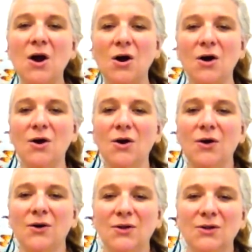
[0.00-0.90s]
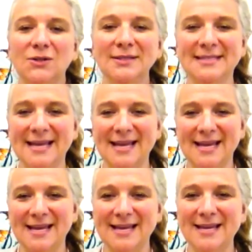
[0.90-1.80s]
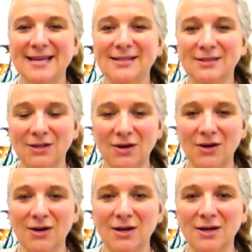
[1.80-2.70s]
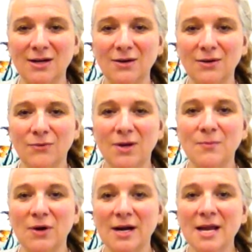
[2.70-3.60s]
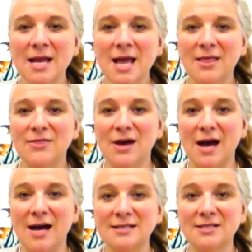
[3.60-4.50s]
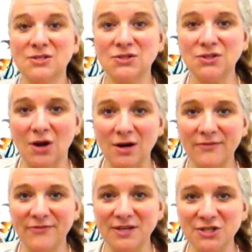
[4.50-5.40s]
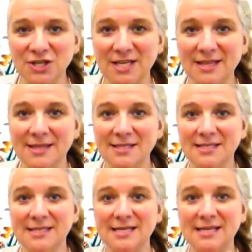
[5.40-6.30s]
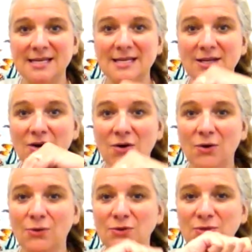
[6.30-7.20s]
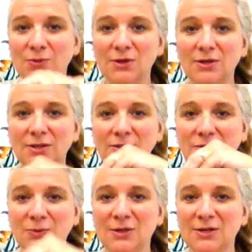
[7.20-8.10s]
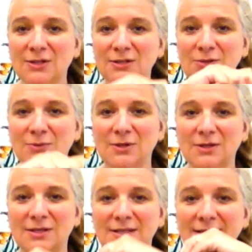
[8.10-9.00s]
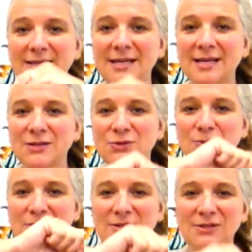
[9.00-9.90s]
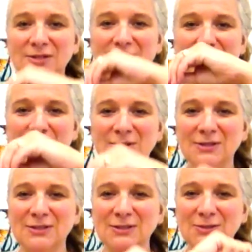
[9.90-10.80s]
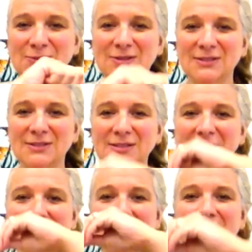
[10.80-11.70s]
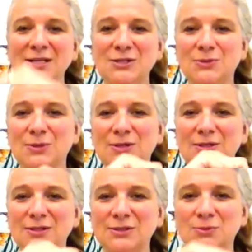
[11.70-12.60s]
all day long. One more. The starfish in the sea go twirl, twirl, twirl, twirl, twirl, twirl, twirl,